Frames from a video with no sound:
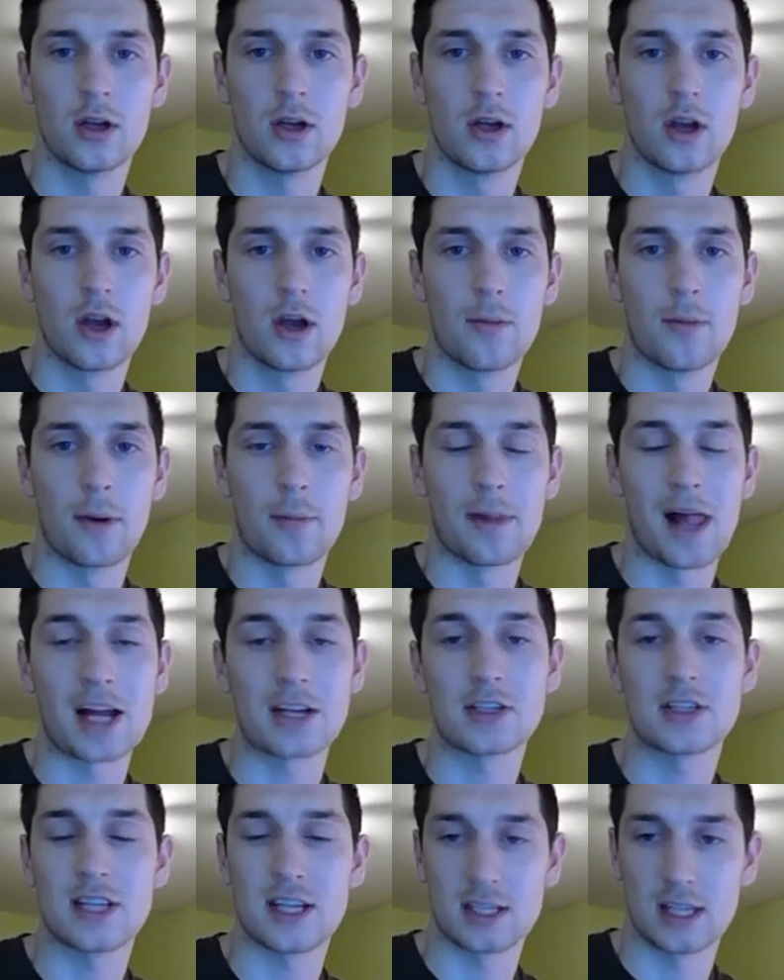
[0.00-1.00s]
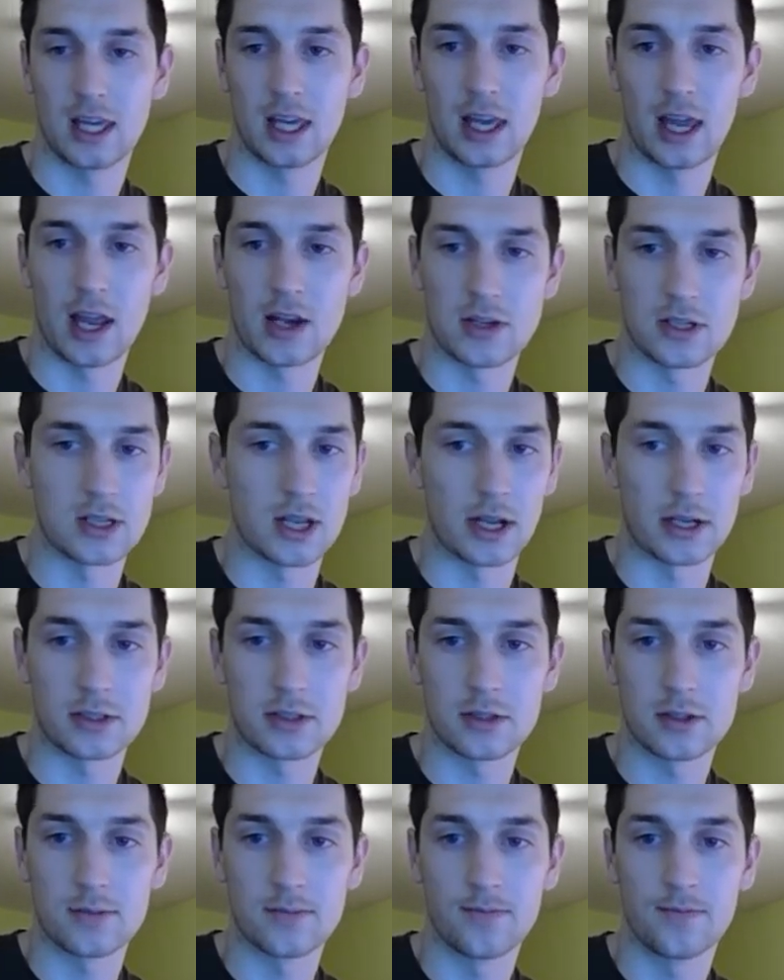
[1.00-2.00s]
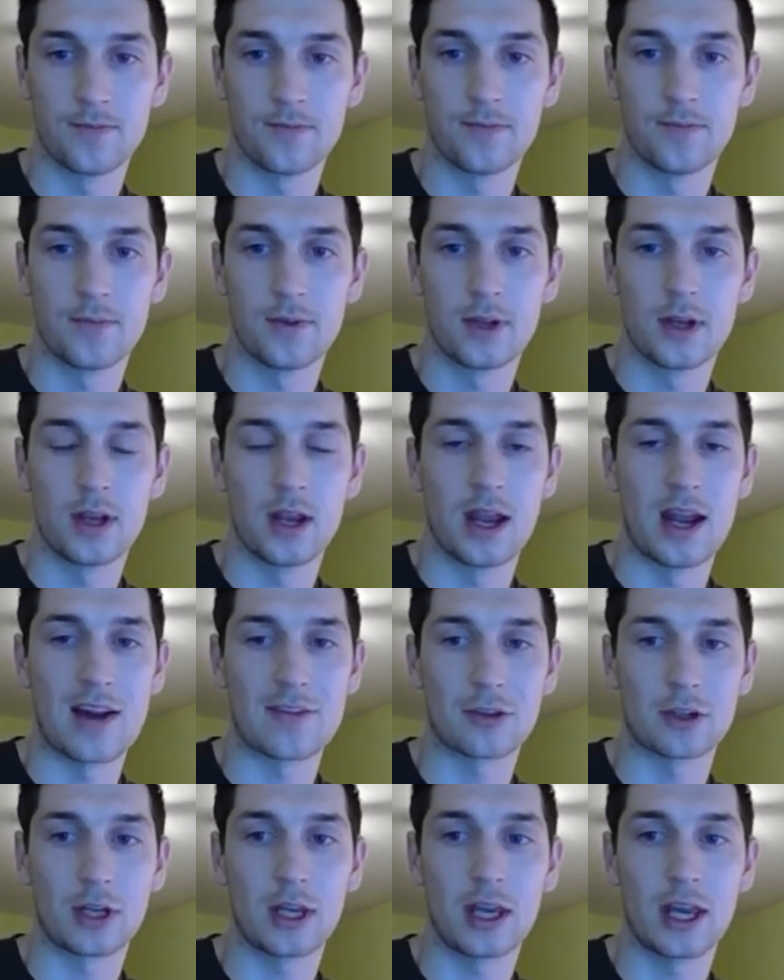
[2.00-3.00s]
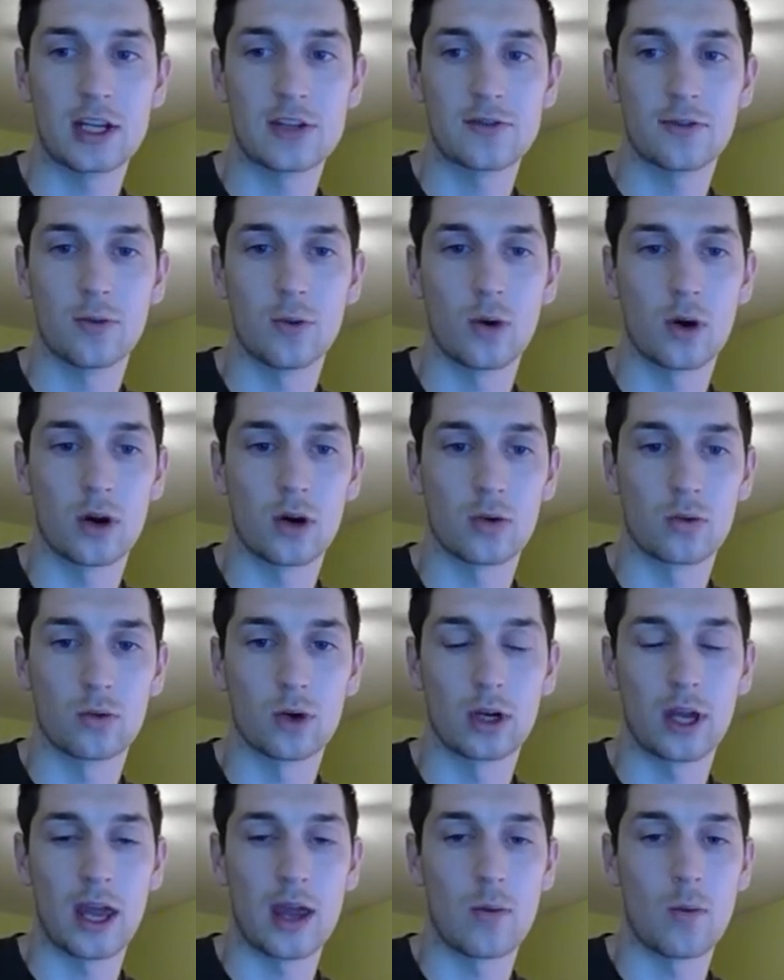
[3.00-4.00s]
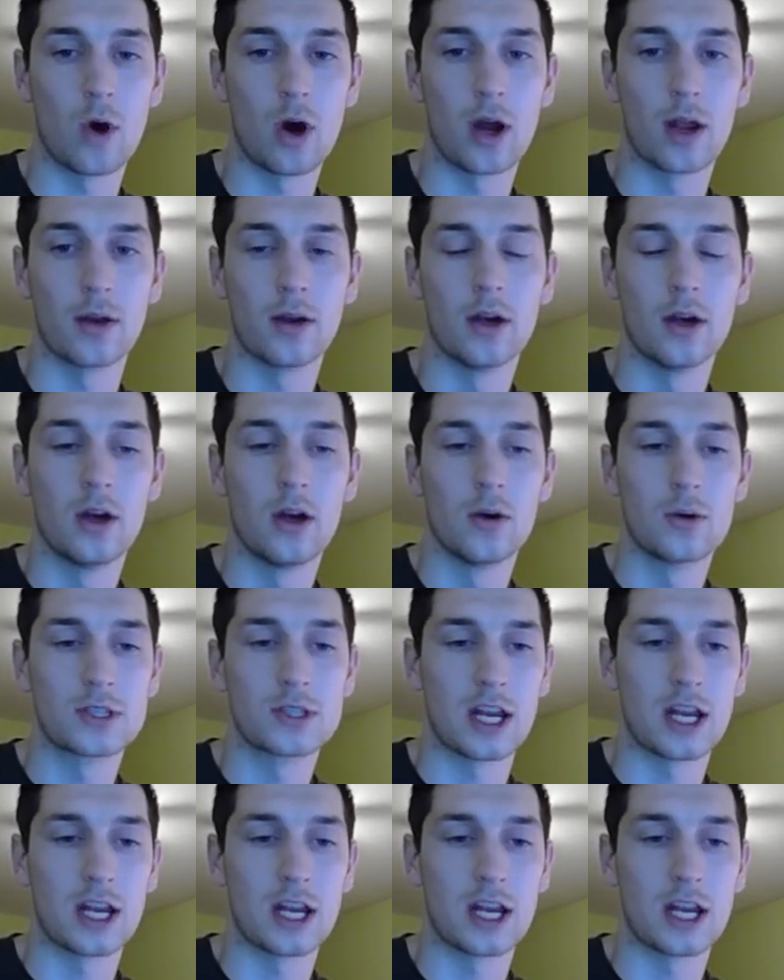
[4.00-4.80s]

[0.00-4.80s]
but black just has king h6. And after king h4, rook a1, what's going to end up